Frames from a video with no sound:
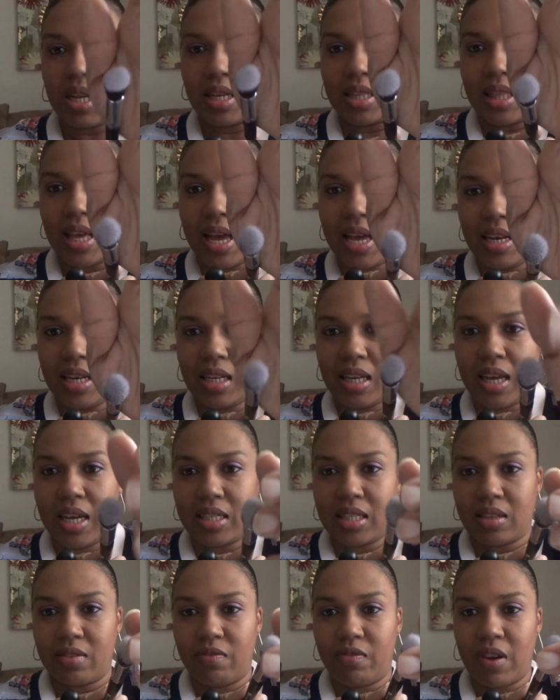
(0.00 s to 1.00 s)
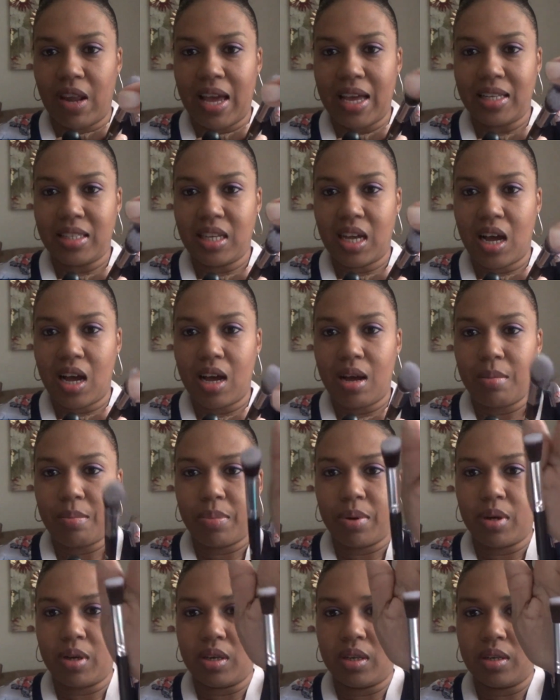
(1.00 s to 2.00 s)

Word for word: like that. And it has a flat top